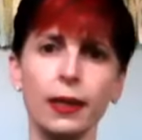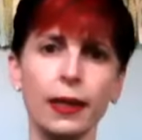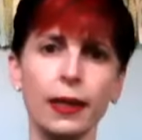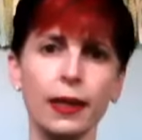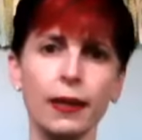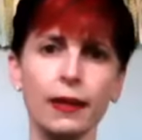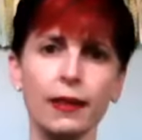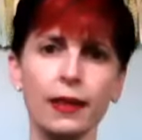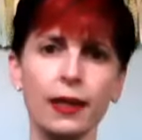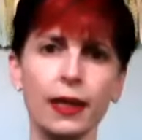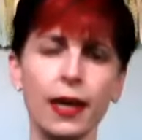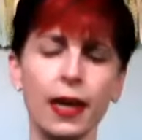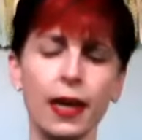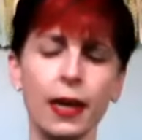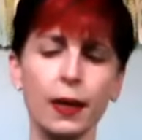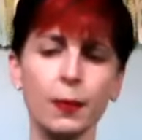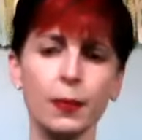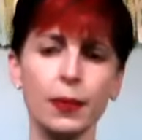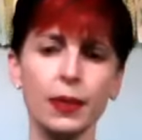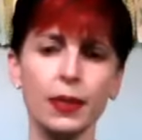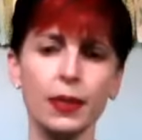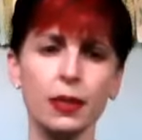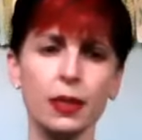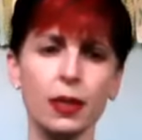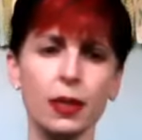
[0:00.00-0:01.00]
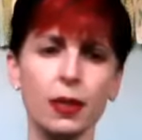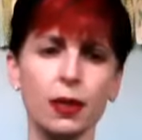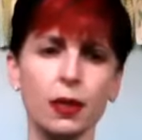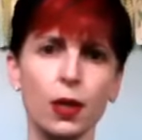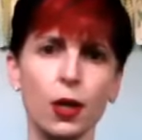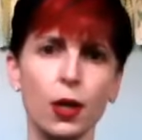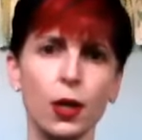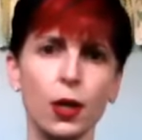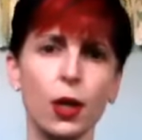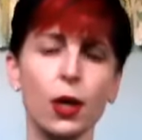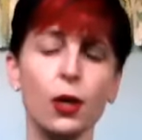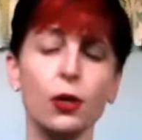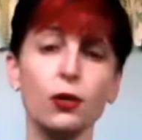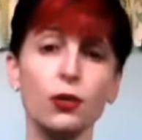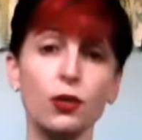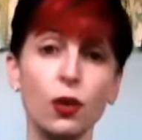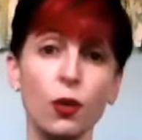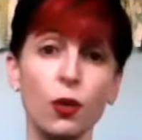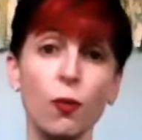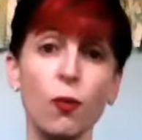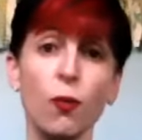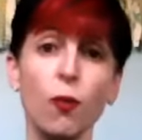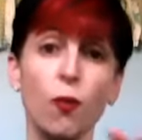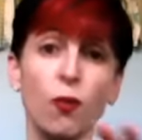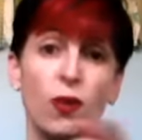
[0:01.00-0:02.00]
Nothing happened.
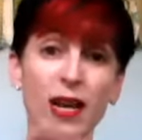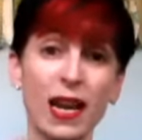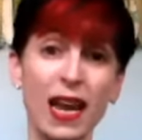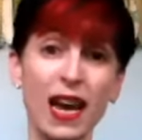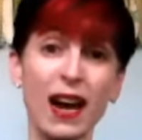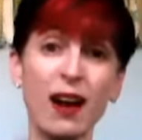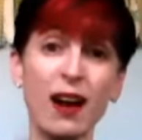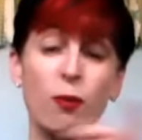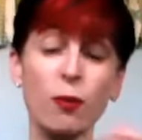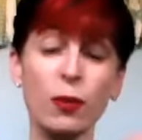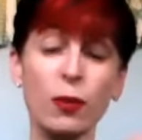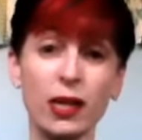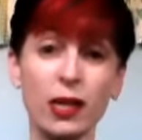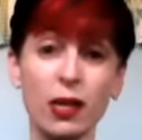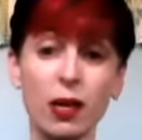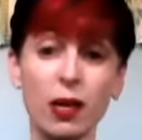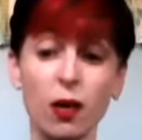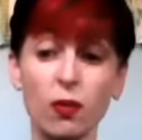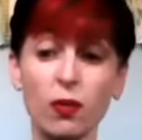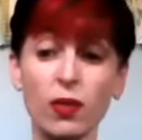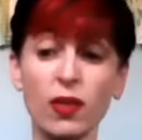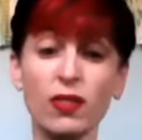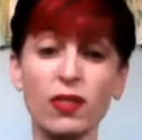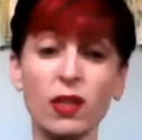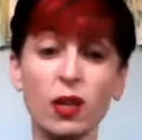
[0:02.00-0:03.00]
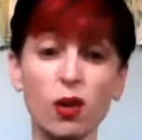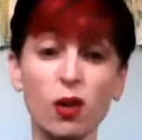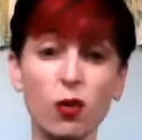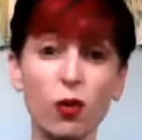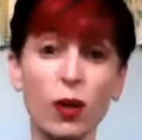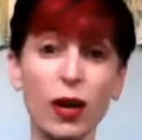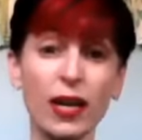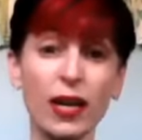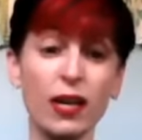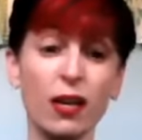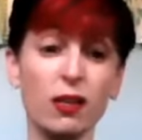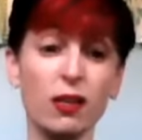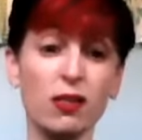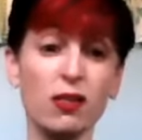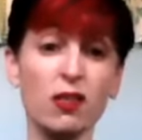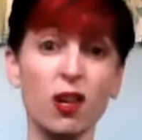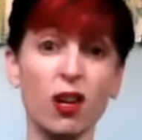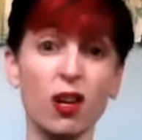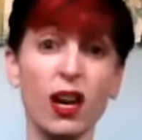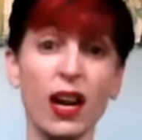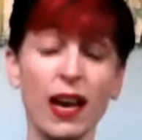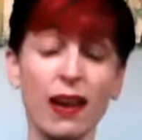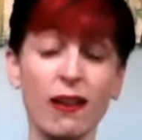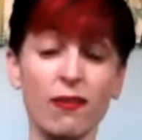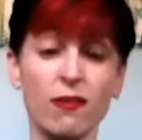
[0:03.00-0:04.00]
So now we know that the crayons
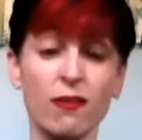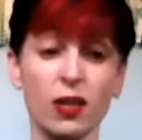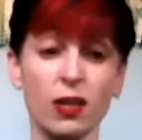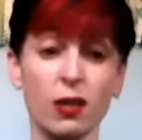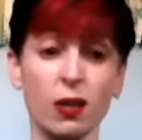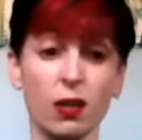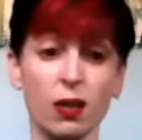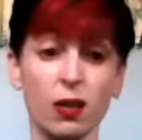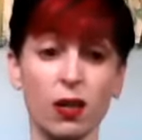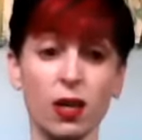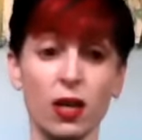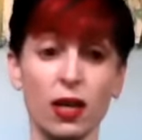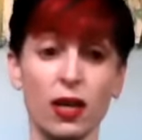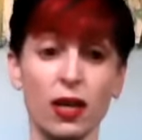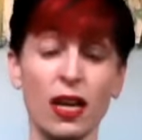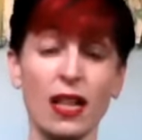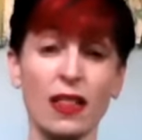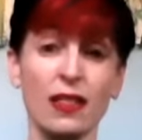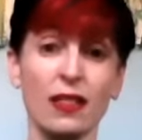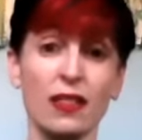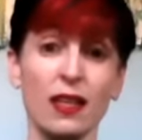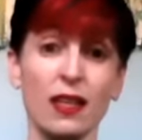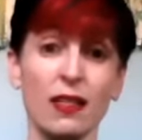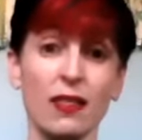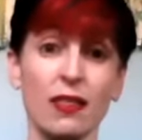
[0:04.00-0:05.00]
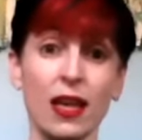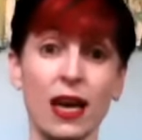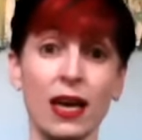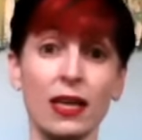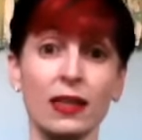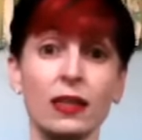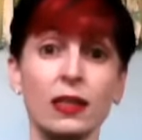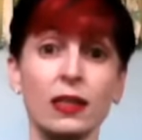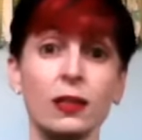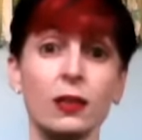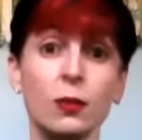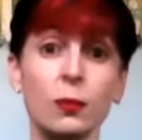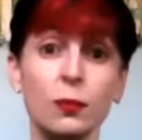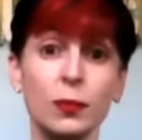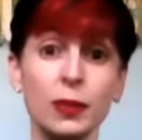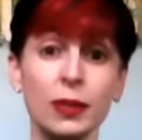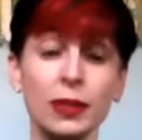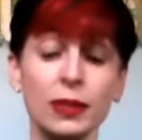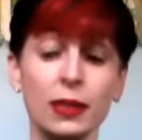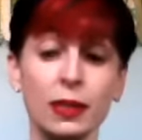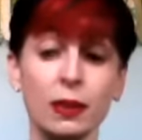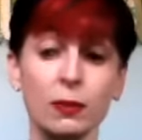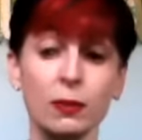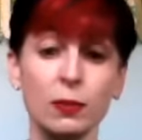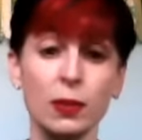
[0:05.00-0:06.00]
are heavier than that little
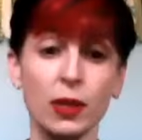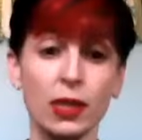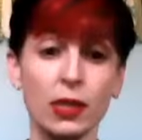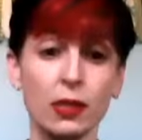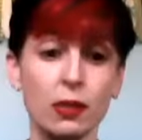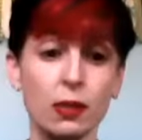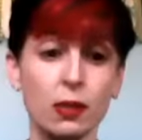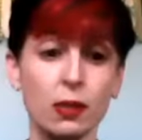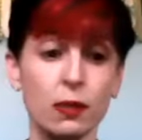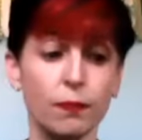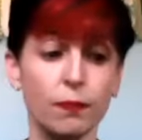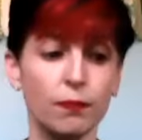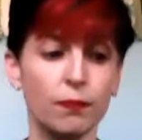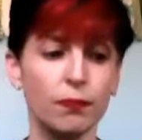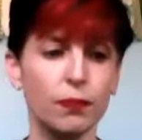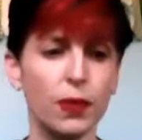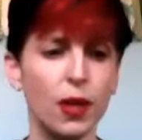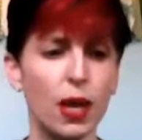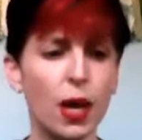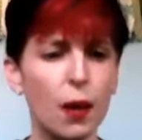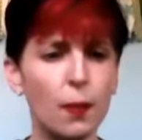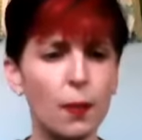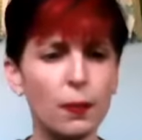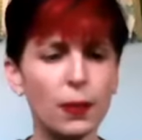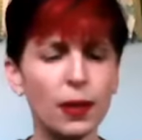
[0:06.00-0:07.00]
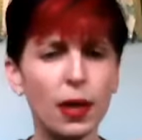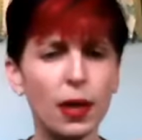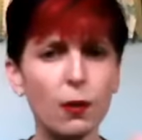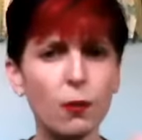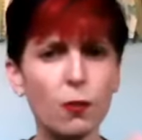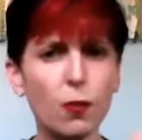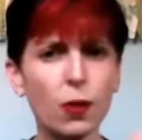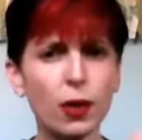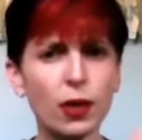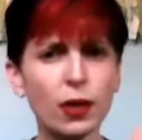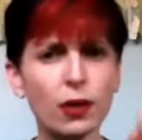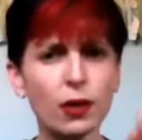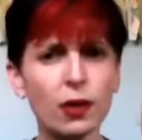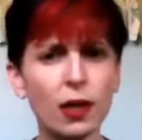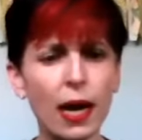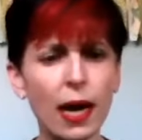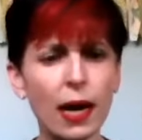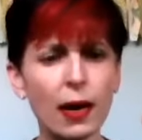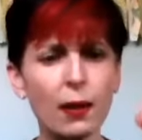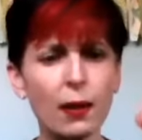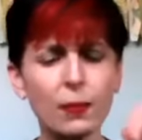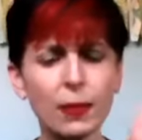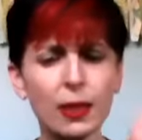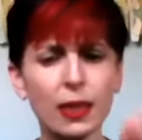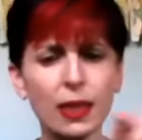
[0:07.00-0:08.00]
building piece. But I wonder
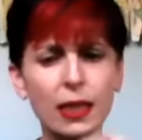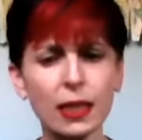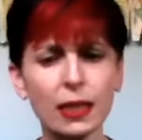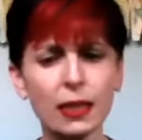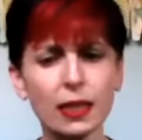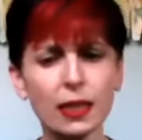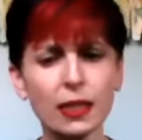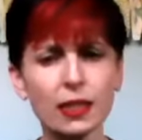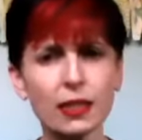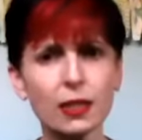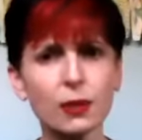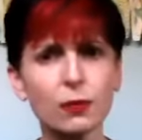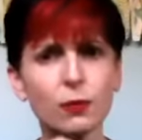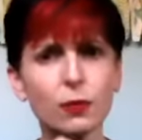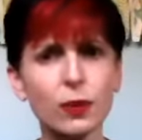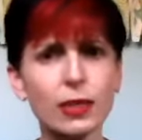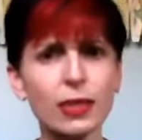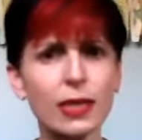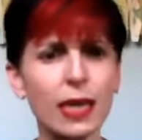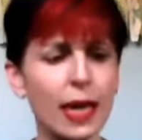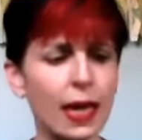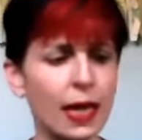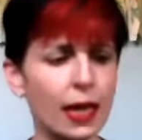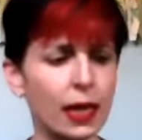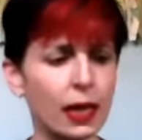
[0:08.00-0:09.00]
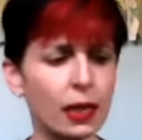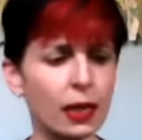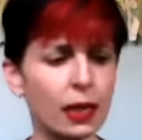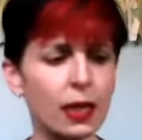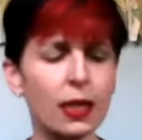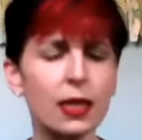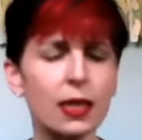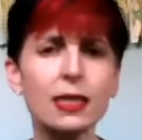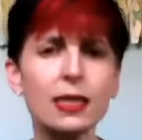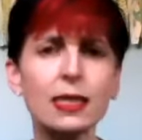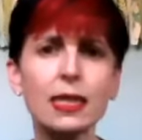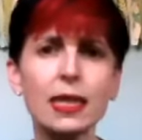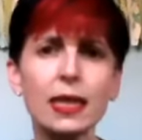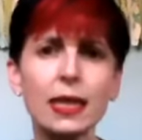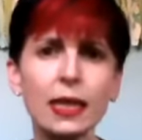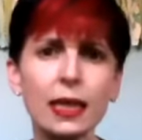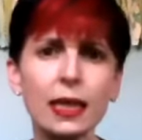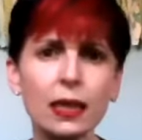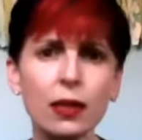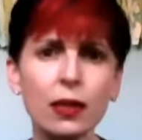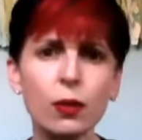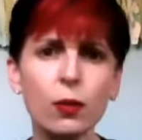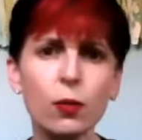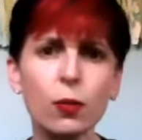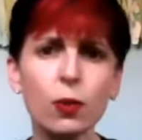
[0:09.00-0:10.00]
how many of these it would take to
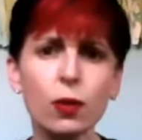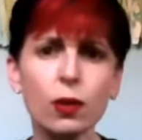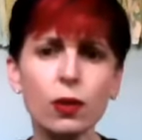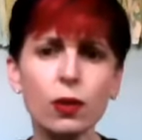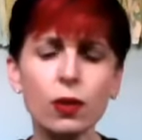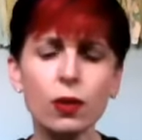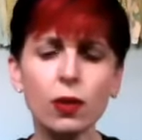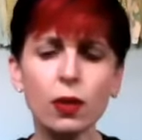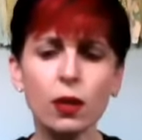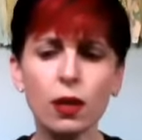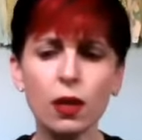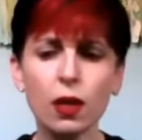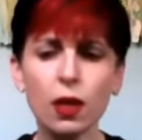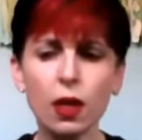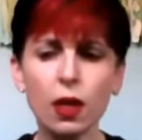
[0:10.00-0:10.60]
equal